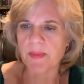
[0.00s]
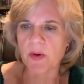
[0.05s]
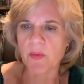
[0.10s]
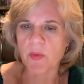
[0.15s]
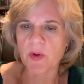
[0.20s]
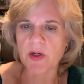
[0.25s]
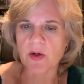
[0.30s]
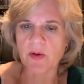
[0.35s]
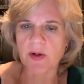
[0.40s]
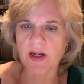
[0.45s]

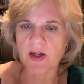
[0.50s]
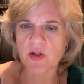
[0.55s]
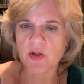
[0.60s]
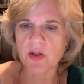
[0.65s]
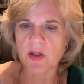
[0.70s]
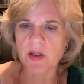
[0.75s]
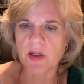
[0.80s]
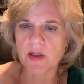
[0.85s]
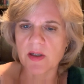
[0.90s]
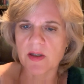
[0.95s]
We don't
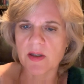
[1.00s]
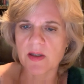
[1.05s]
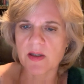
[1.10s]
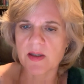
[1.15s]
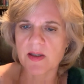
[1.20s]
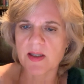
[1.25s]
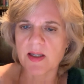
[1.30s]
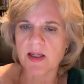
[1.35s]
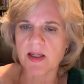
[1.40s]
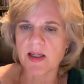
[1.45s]
actually
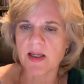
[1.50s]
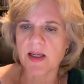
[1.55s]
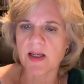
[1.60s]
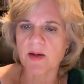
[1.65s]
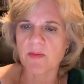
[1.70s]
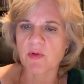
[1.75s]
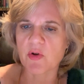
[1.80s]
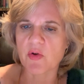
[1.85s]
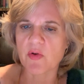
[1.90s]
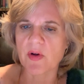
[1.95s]
see
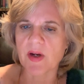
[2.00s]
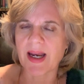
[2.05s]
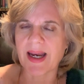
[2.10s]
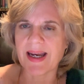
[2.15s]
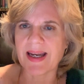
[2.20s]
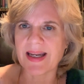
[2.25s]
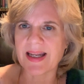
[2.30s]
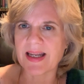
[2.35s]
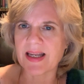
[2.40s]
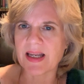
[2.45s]
him
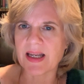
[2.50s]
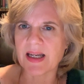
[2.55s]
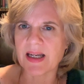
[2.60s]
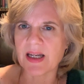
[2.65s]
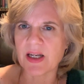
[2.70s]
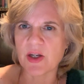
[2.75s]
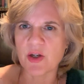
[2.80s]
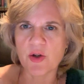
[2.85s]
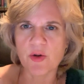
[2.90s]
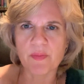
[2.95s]
creating
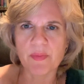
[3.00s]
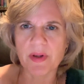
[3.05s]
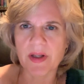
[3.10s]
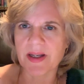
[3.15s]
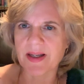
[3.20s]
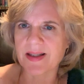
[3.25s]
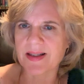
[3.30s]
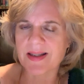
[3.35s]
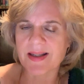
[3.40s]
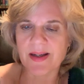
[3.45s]
any new
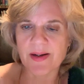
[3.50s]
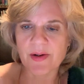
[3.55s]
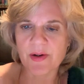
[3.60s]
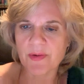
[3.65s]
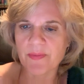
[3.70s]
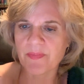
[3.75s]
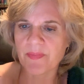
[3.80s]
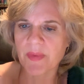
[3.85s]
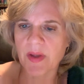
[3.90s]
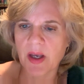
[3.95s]
plants
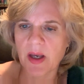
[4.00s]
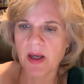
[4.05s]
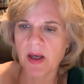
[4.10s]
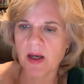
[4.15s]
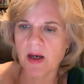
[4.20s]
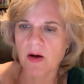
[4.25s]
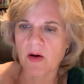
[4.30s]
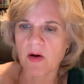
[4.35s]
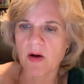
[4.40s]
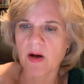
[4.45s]
here,
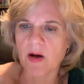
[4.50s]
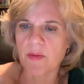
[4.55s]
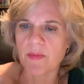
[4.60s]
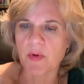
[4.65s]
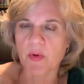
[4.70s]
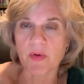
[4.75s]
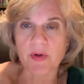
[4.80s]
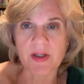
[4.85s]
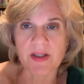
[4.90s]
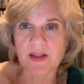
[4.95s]

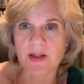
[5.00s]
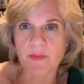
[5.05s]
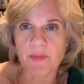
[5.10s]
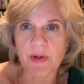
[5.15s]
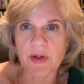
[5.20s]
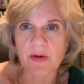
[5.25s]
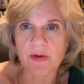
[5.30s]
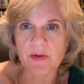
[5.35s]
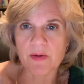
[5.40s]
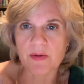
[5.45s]
or it doesn't
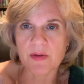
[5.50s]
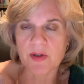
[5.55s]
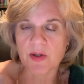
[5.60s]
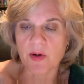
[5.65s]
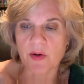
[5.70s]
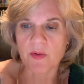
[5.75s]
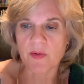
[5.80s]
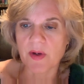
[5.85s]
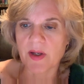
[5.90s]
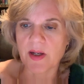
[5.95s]
appear
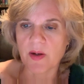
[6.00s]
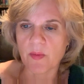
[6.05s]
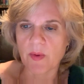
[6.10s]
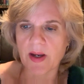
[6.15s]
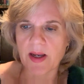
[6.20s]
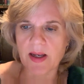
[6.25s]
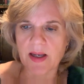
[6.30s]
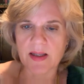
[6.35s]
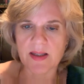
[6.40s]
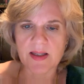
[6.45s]
so
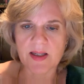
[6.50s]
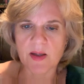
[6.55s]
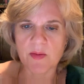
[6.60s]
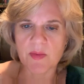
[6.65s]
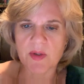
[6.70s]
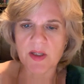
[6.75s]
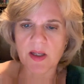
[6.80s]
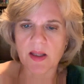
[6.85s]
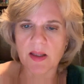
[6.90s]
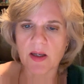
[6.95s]
anyway. It
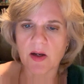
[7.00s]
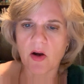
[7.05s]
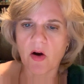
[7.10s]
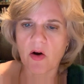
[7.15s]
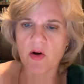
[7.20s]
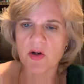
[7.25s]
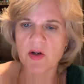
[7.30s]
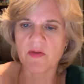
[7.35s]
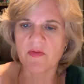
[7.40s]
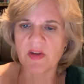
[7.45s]
seems that the
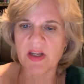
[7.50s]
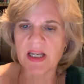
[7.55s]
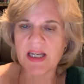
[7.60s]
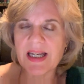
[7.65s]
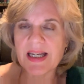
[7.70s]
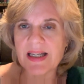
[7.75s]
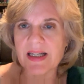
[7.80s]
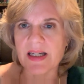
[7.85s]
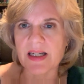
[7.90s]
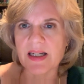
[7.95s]
Garden of
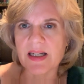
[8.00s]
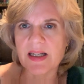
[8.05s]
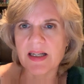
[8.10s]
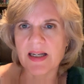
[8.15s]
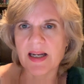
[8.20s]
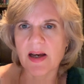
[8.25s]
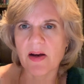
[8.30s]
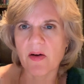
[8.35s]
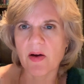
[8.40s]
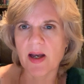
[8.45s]
Eden
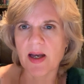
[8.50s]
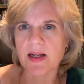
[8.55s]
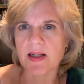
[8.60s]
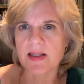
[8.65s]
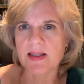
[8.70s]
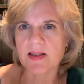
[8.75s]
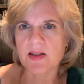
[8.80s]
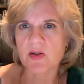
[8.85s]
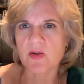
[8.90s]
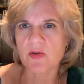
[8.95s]
now had a
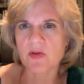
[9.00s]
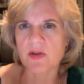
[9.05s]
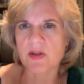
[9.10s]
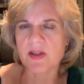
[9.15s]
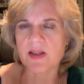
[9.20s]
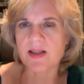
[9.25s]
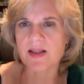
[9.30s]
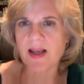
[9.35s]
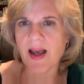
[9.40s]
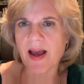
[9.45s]
certain
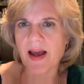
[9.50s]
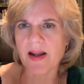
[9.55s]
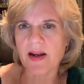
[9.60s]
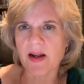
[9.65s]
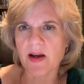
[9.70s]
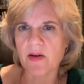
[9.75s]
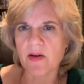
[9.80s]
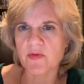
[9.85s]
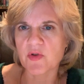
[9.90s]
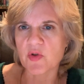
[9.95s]
set
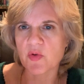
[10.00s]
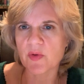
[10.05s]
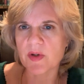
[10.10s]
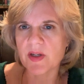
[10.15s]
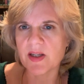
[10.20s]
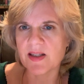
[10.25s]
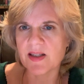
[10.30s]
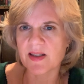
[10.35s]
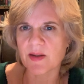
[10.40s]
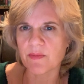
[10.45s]
of
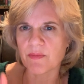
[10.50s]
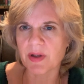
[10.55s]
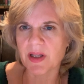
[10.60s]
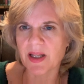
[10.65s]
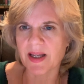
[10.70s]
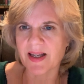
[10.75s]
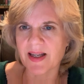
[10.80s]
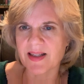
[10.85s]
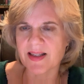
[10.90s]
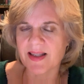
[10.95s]
trees and
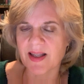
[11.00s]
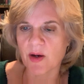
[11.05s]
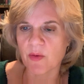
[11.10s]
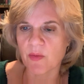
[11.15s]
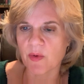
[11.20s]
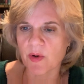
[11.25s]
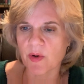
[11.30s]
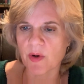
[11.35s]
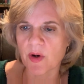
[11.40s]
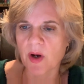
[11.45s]
plants that
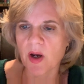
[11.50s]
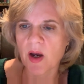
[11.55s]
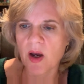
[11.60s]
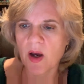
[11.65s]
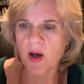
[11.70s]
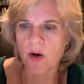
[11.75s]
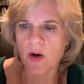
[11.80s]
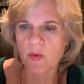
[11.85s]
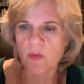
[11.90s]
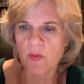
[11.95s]
were
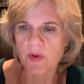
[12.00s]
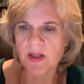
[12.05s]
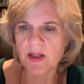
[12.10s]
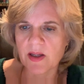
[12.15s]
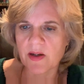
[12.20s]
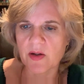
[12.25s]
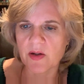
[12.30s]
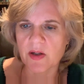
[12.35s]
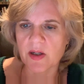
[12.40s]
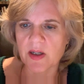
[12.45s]

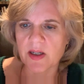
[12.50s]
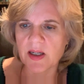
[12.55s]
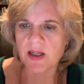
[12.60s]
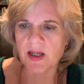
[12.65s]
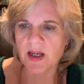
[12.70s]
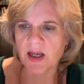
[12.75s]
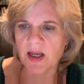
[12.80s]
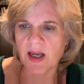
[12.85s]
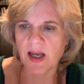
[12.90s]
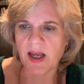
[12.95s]
really good
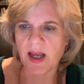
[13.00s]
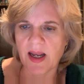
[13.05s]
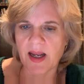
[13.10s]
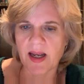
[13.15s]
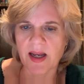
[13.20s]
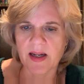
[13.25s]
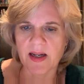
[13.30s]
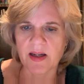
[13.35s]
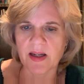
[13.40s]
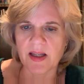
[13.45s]

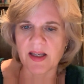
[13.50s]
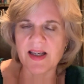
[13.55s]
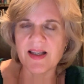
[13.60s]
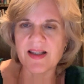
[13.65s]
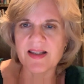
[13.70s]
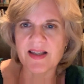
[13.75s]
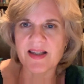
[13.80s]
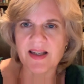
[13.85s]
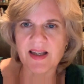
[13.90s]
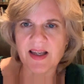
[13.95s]
and
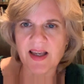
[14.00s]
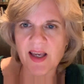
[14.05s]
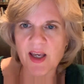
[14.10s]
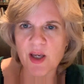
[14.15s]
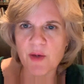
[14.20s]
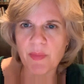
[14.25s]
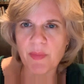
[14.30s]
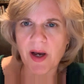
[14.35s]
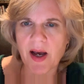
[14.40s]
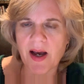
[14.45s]
easy to
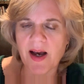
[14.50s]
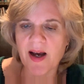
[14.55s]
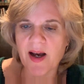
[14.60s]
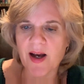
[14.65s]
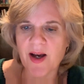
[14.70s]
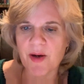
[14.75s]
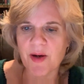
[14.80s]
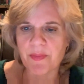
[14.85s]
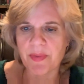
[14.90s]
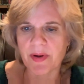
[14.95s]
keep
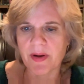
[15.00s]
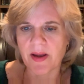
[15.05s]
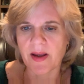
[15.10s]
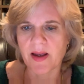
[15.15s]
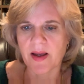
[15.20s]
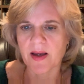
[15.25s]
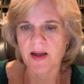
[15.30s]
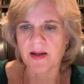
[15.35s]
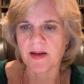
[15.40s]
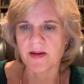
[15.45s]
up
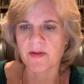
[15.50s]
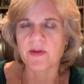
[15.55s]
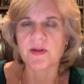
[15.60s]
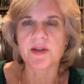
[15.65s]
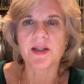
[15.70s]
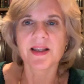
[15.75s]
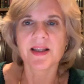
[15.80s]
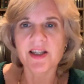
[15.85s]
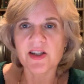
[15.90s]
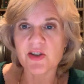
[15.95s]
and
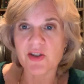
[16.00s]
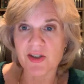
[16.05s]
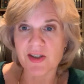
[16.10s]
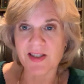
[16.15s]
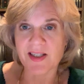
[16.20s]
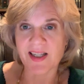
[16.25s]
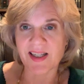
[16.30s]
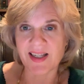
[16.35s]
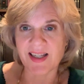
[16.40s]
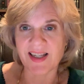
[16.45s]
delicious
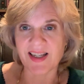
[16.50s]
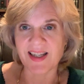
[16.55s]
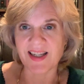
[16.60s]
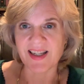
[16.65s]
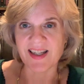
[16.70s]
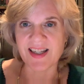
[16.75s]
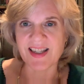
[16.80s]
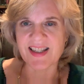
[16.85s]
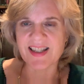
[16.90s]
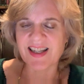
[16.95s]
to
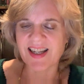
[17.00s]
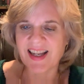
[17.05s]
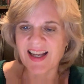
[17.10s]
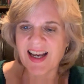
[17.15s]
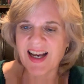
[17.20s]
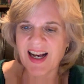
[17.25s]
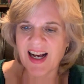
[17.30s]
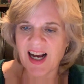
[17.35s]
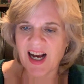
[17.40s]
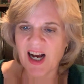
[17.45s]
eat.
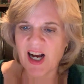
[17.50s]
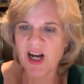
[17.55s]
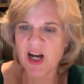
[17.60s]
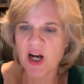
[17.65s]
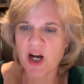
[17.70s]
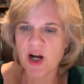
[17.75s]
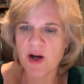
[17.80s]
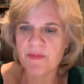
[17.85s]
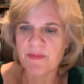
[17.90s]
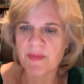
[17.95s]

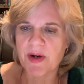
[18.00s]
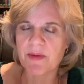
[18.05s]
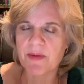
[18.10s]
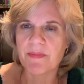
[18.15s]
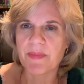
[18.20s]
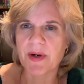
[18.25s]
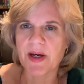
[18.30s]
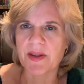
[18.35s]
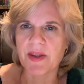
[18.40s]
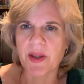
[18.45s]

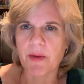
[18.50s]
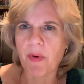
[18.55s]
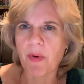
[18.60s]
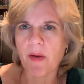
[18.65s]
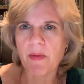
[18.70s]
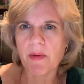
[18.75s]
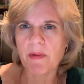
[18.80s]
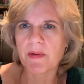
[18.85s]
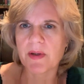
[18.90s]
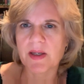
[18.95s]
But
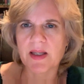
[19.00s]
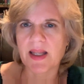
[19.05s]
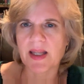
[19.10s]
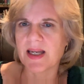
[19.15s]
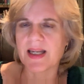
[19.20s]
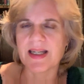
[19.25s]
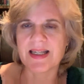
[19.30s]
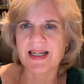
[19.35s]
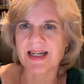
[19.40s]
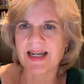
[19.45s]

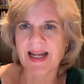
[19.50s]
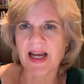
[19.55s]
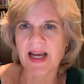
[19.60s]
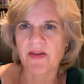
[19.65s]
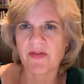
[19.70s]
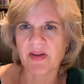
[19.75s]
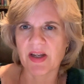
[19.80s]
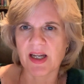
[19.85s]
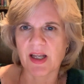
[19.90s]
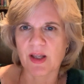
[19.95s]
it didn't
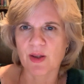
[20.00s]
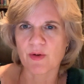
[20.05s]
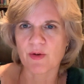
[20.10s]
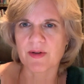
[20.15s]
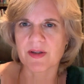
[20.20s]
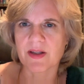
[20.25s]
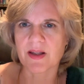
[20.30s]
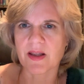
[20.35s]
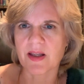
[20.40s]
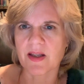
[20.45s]
have any
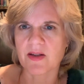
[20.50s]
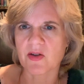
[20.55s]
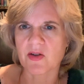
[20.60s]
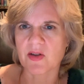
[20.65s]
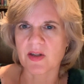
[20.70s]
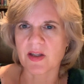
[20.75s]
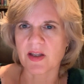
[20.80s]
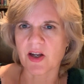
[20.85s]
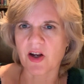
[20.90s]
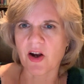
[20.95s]
thorns and
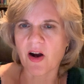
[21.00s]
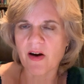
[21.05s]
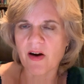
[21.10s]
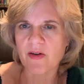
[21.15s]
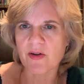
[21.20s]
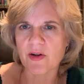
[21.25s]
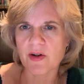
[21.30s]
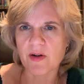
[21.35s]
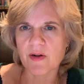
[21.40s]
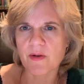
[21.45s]
thistles in the
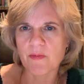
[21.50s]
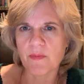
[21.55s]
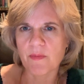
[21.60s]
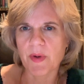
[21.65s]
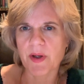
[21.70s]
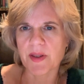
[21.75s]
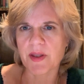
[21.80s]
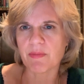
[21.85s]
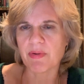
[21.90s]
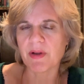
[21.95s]
garden,
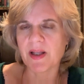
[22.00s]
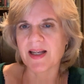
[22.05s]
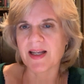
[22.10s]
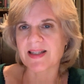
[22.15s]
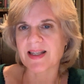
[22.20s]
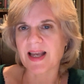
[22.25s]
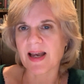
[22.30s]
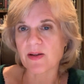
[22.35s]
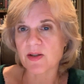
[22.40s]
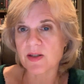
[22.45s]
but the
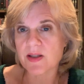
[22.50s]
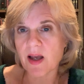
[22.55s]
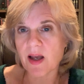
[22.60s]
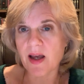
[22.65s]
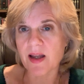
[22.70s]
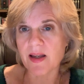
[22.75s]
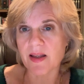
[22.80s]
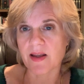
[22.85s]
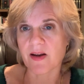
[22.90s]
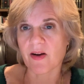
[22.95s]
plants
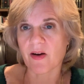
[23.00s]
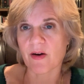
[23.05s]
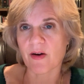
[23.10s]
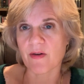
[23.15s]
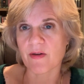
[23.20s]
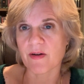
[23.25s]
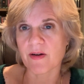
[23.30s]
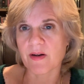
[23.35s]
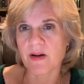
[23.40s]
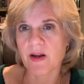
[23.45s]
outside of the
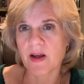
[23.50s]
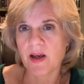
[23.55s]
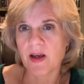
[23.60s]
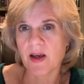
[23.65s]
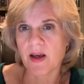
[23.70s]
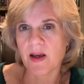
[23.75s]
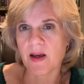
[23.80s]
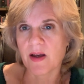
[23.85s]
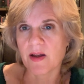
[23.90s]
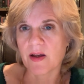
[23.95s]
garden
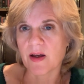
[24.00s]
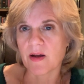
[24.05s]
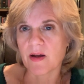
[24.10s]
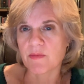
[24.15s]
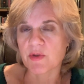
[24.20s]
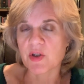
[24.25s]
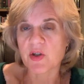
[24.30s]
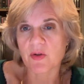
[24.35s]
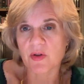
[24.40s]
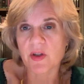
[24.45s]

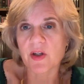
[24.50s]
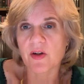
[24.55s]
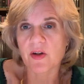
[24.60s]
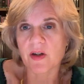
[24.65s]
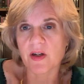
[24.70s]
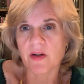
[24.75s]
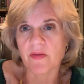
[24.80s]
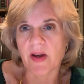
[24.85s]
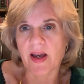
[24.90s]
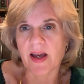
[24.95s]
certainly
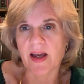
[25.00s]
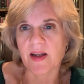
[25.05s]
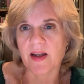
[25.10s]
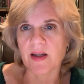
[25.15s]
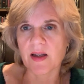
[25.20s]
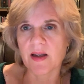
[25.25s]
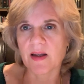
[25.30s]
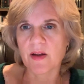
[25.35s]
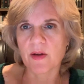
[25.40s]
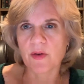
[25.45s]
could have
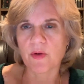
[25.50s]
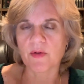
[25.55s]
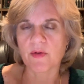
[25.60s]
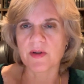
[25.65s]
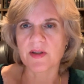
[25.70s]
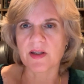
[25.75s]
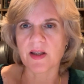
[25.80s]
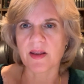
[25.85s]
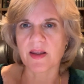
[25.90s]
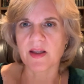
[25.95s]
had
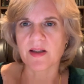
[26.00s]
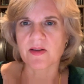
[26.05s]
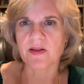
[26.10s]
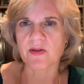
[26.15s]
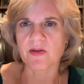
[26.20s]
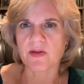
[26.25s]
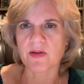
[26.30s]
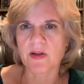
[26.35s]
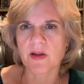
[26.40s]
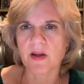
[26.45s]
thorns and
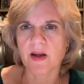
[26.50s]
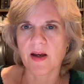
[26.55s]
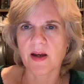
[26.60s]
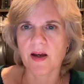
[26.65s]
thistles